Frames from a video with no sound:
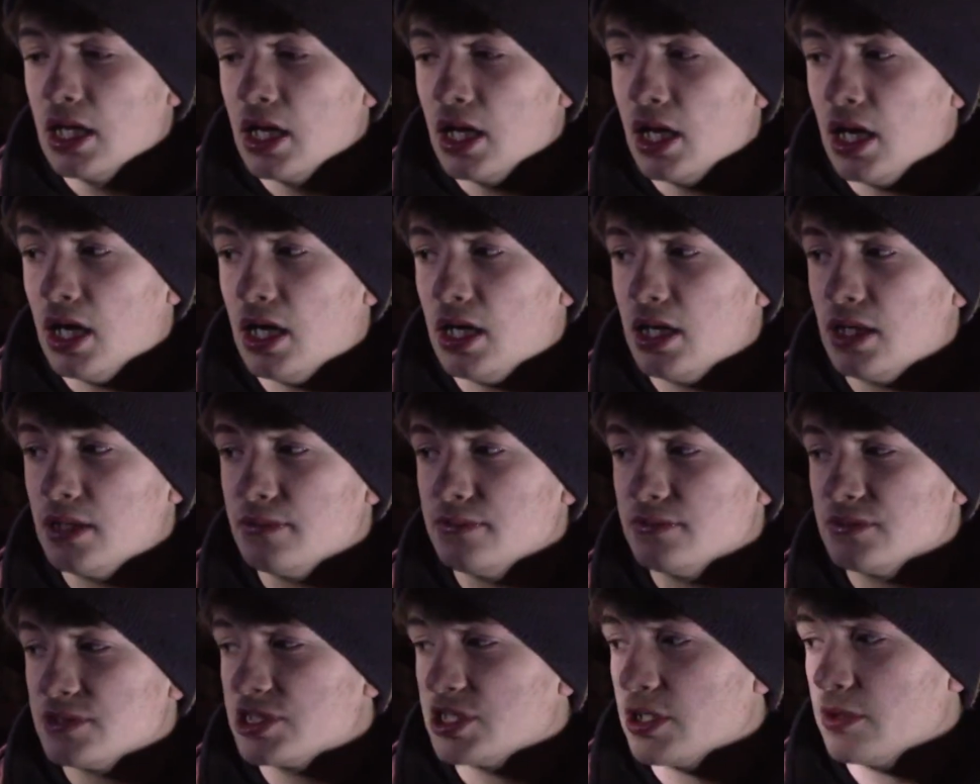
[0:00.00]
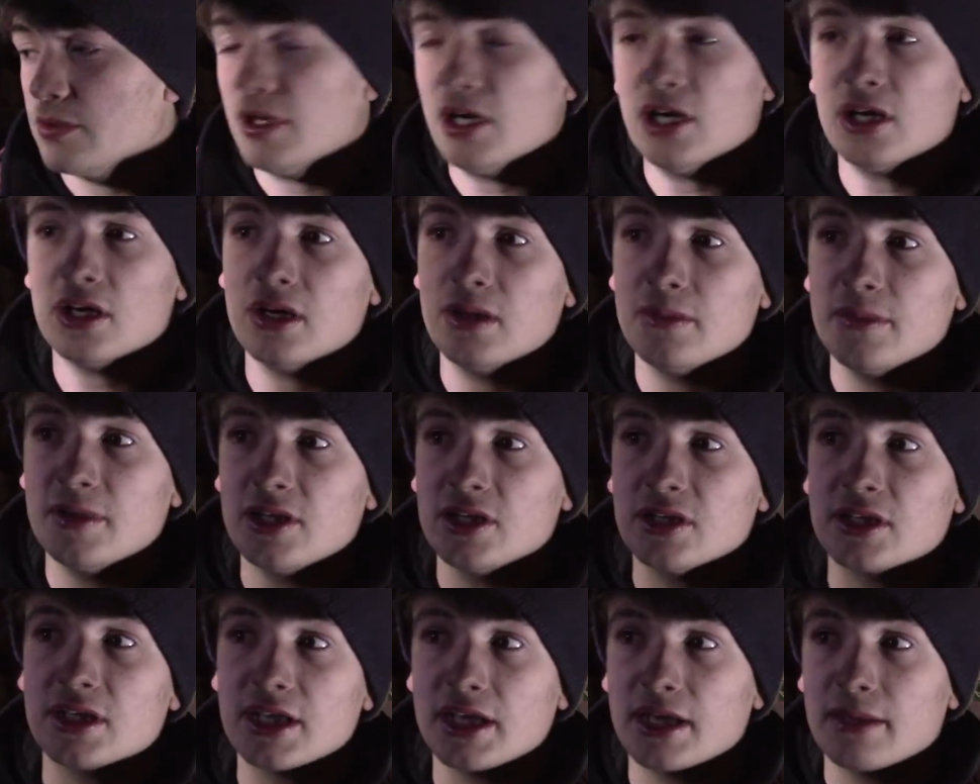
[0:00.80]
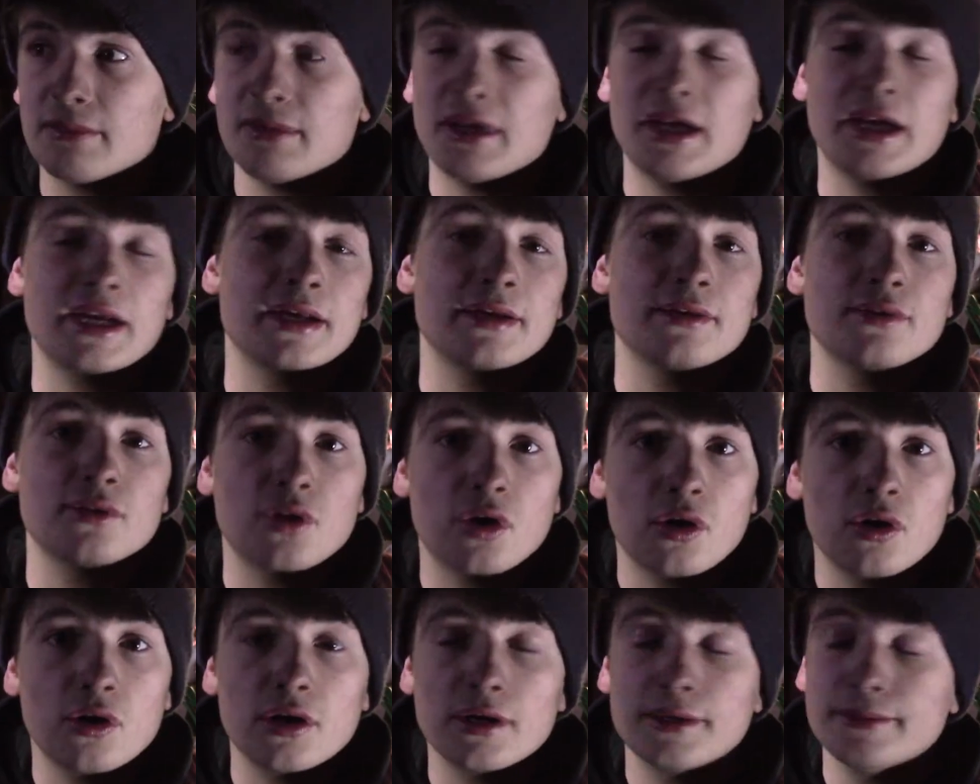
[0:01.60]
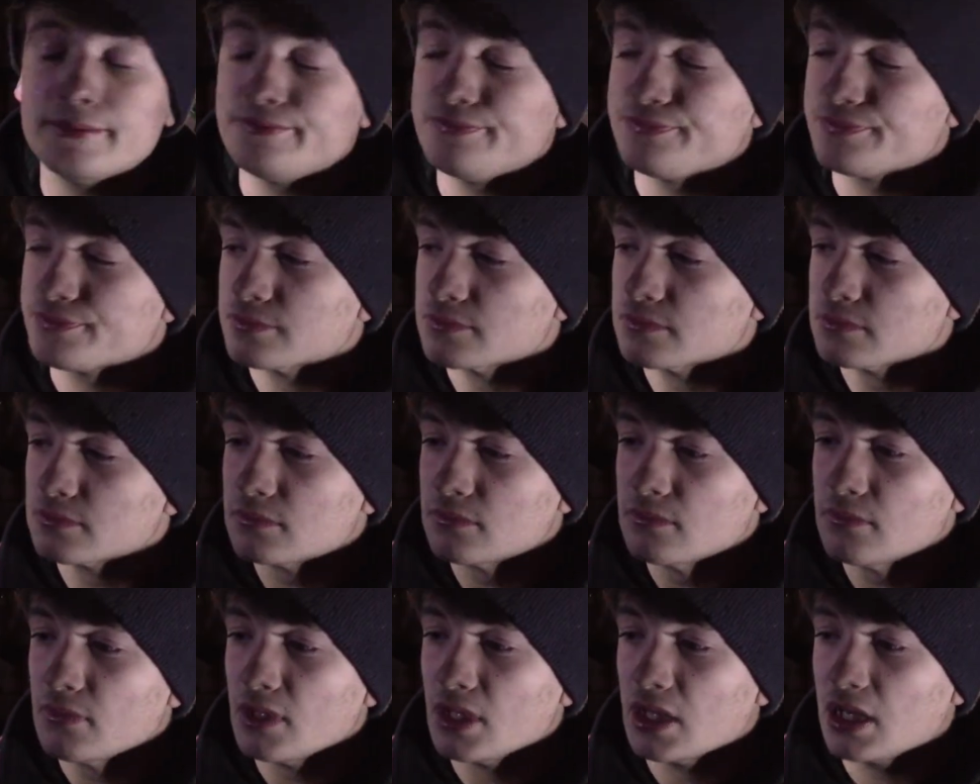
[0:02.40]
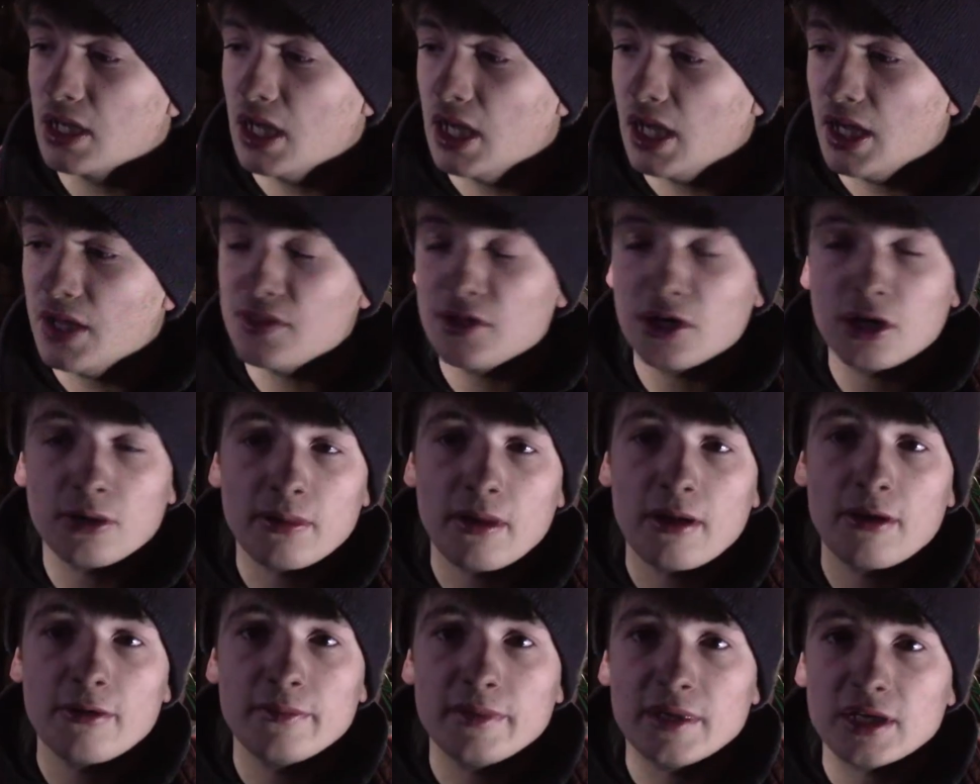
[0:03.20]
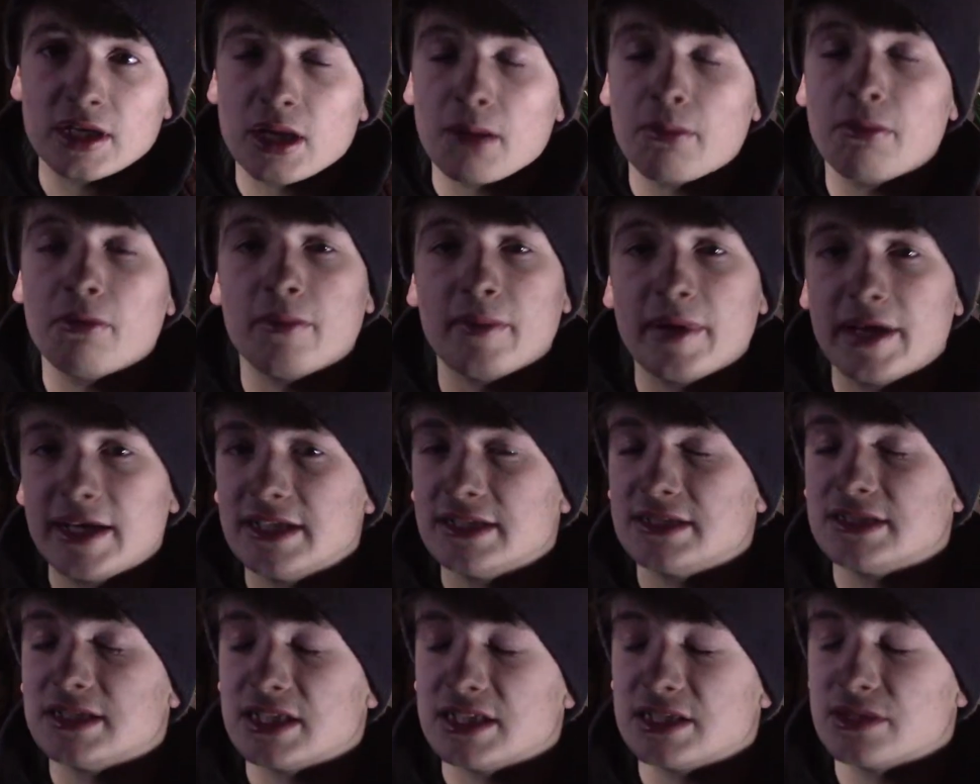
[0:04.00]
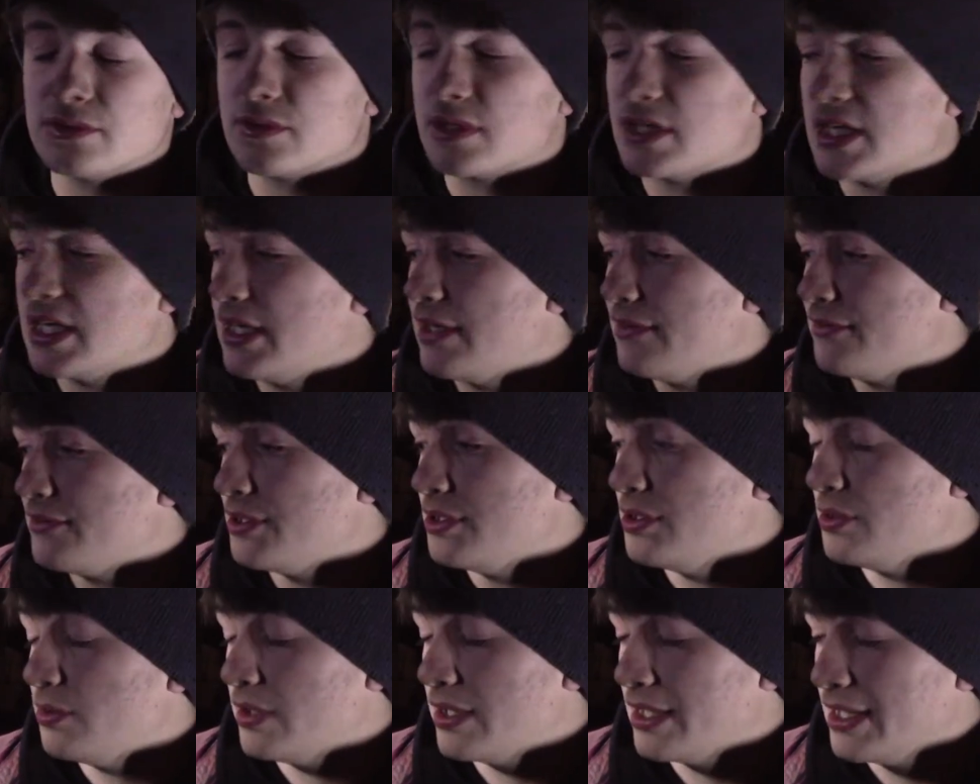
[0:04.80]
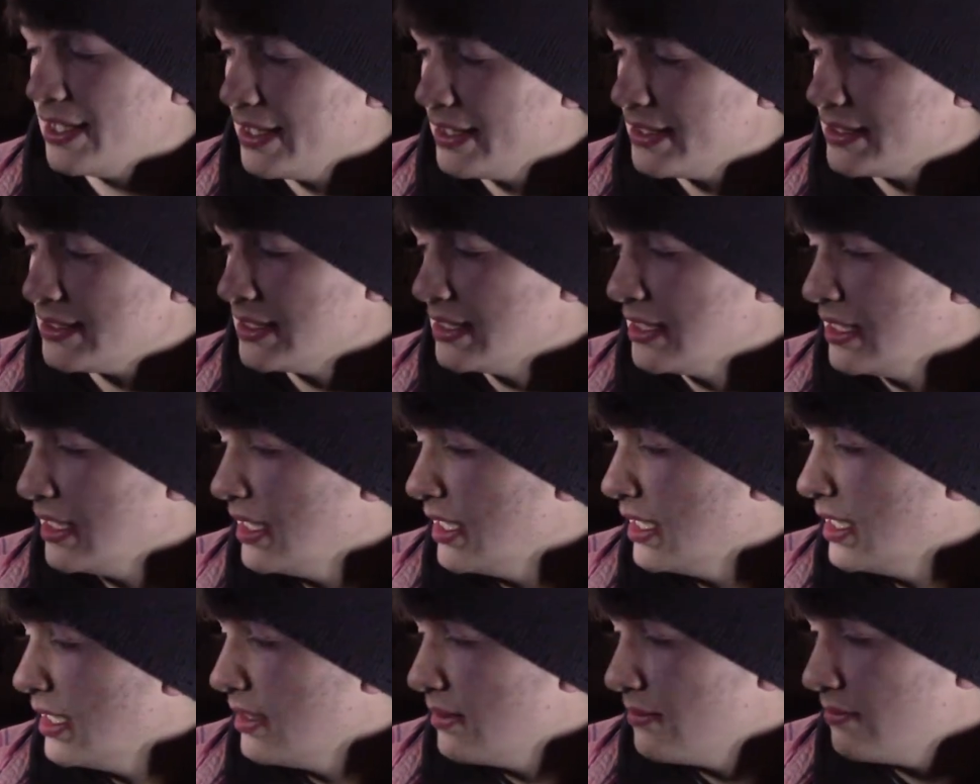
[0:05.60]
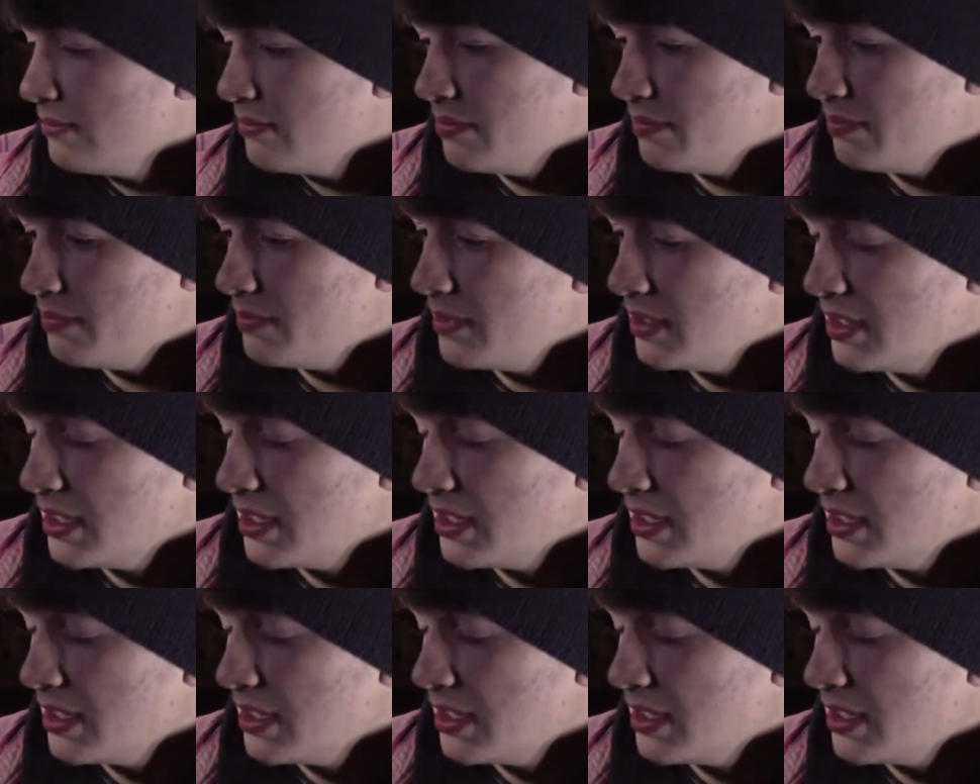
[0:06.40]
Um, so we are going to be looking at buying a new car. Uh, and there will probably be a couple maintenance things that we're going to have to do on it. But